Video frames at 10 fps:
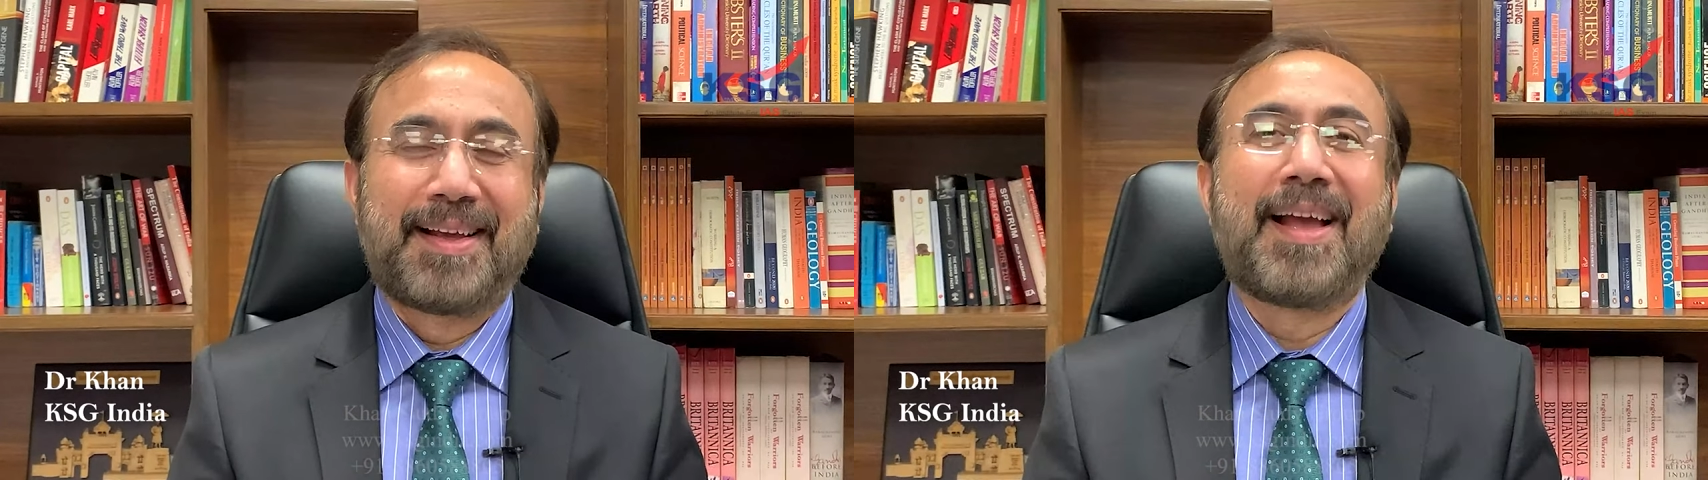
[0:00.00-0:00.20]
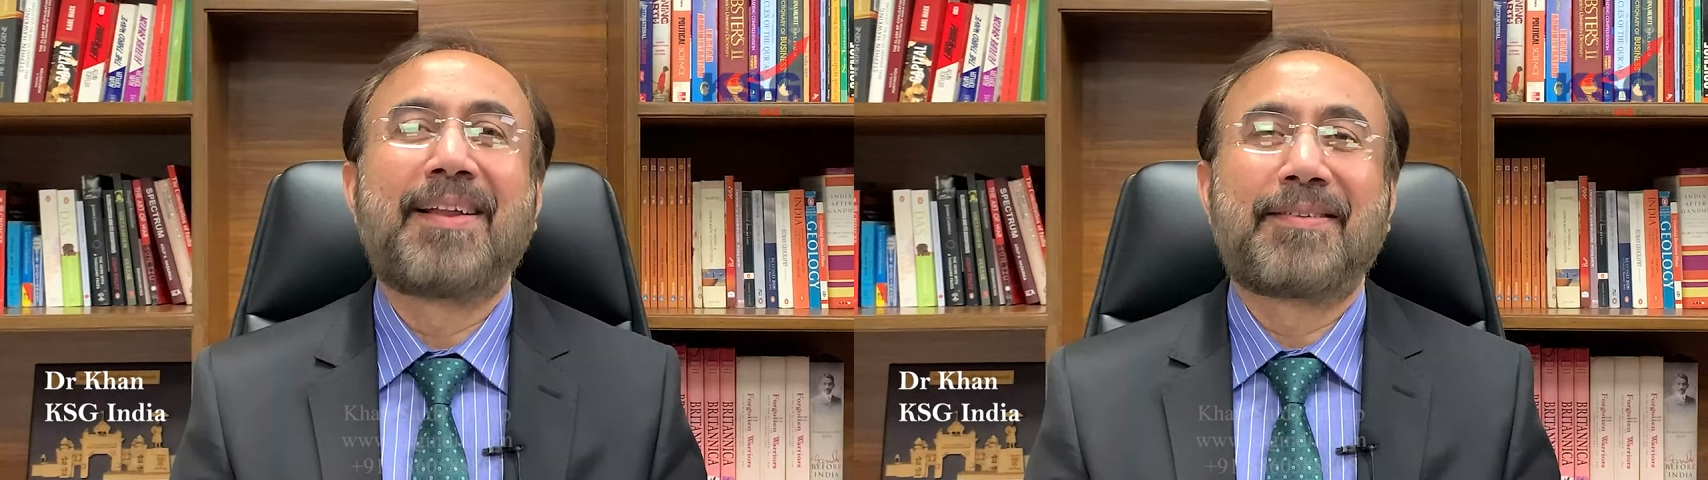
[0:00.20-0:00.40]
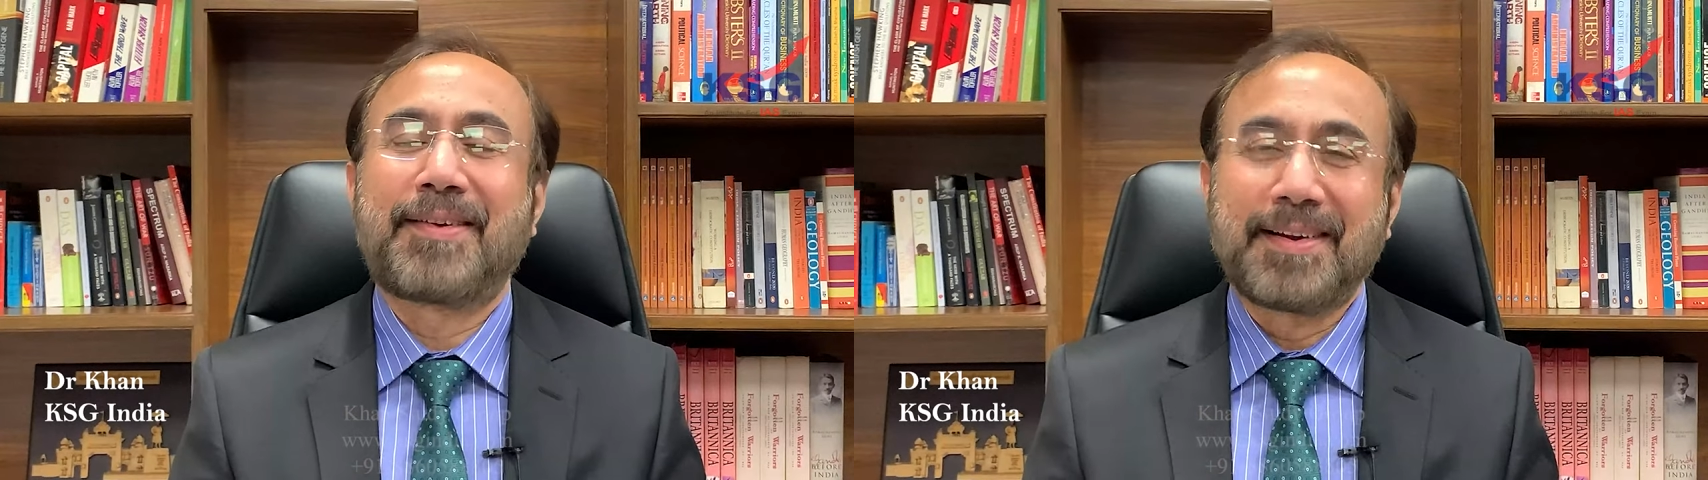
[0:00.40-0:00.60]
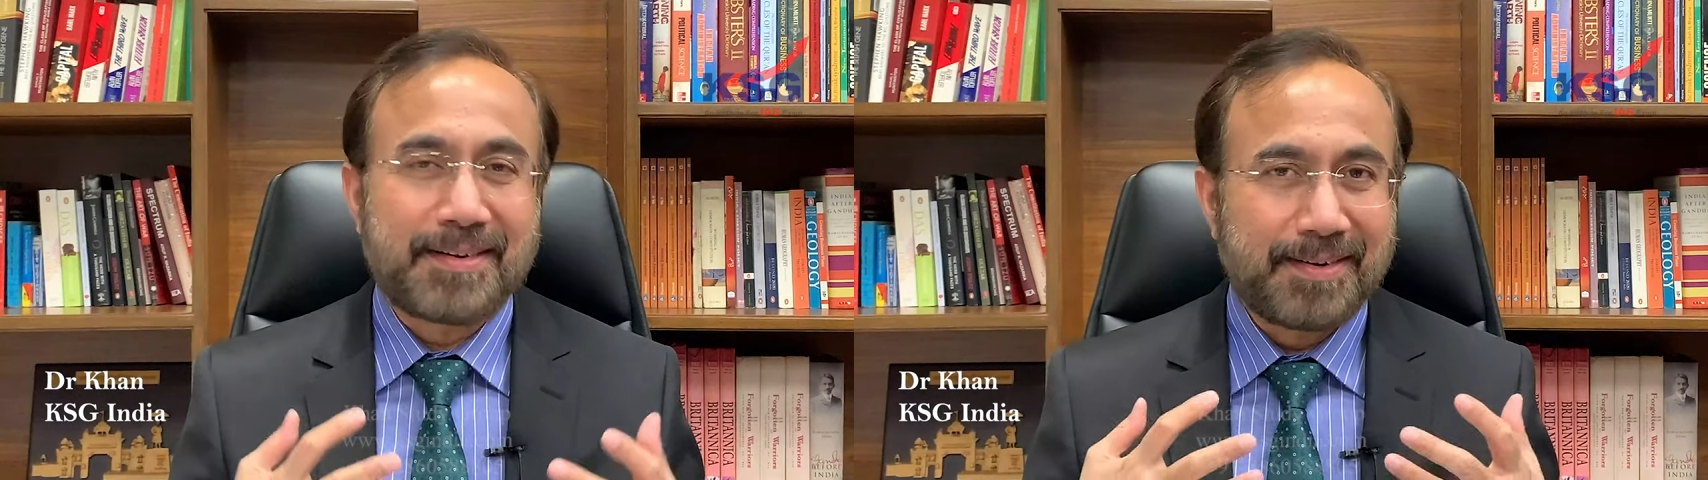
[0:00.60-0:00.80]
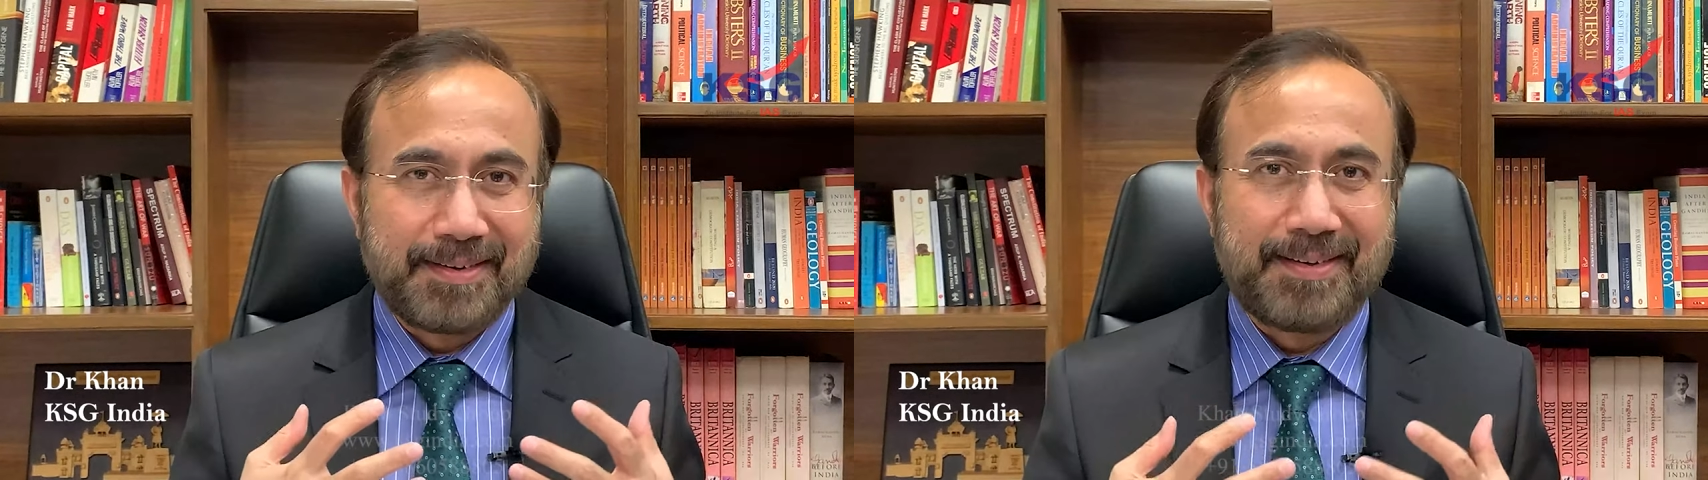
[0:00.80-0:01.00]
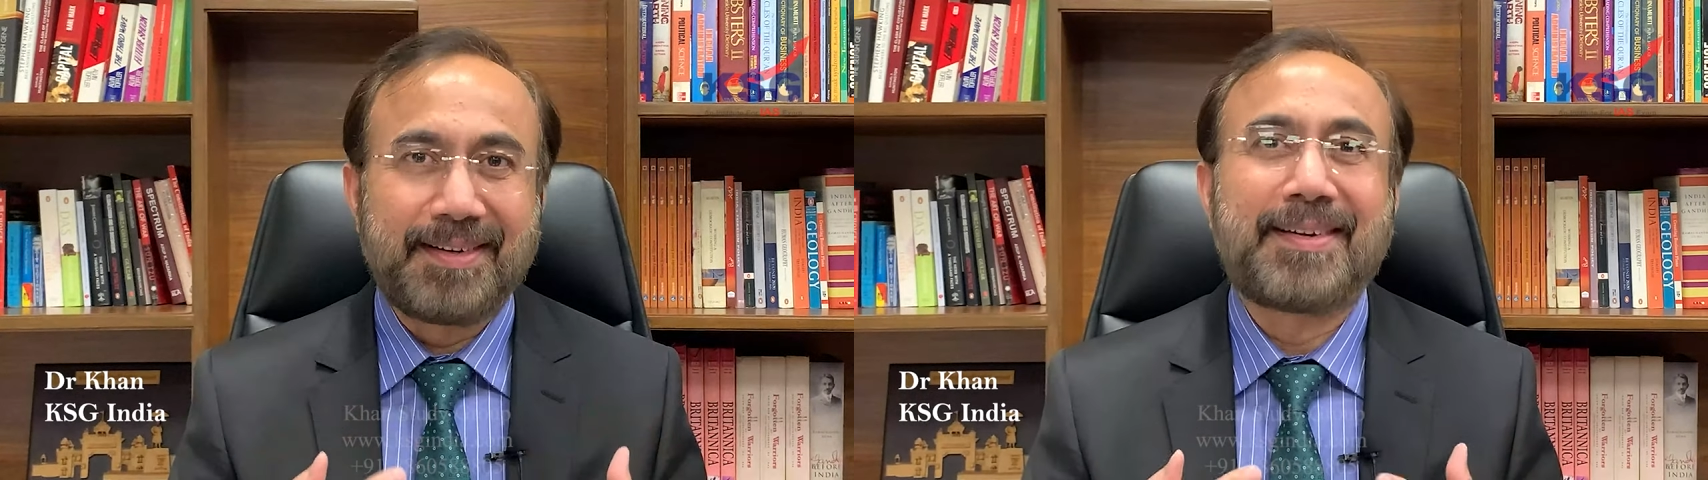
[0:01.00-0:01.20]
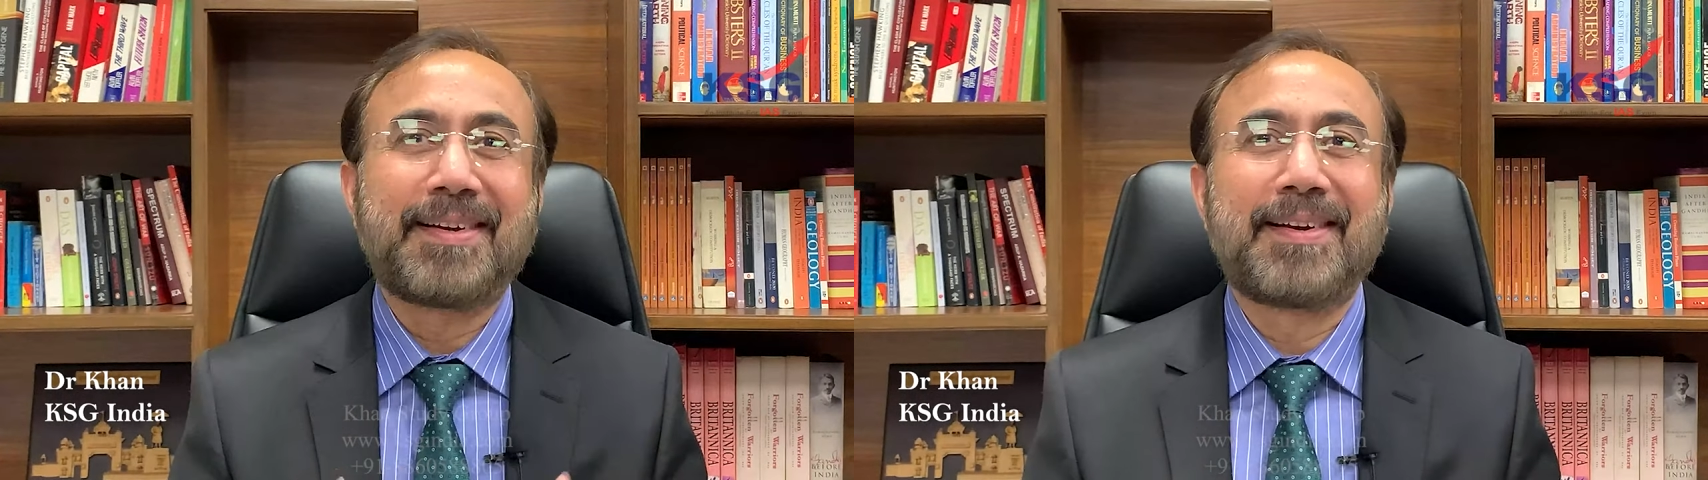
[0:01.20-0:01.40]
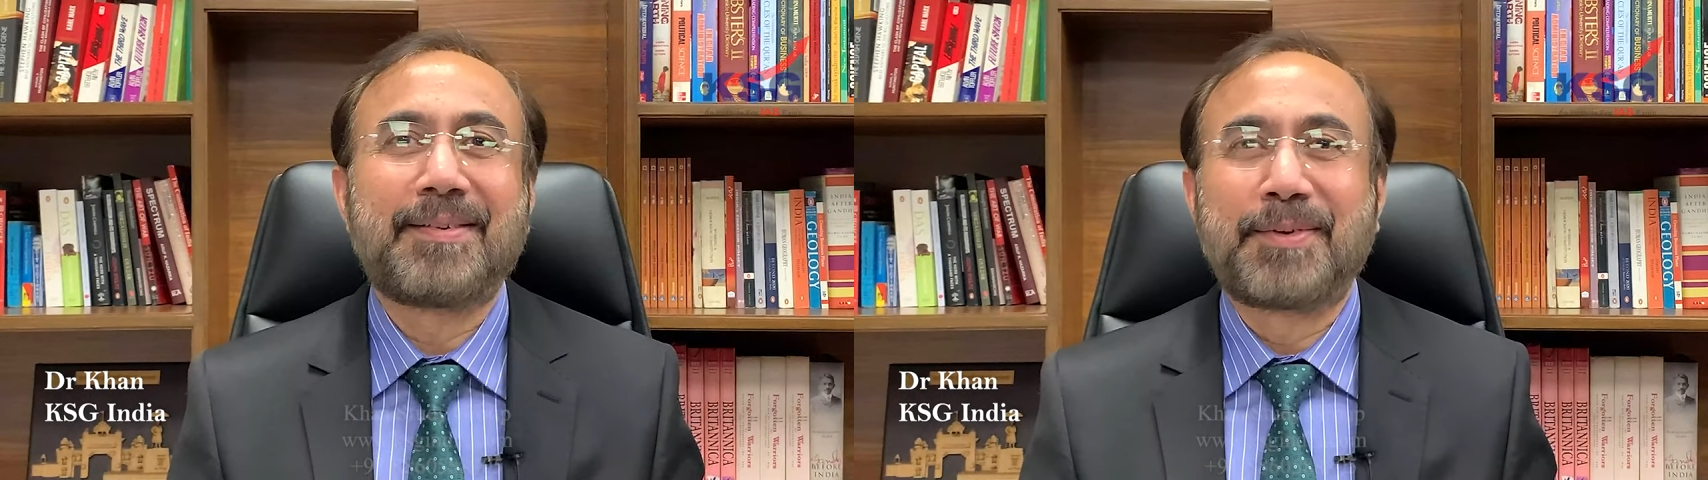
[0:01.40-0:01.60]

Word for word: and write detail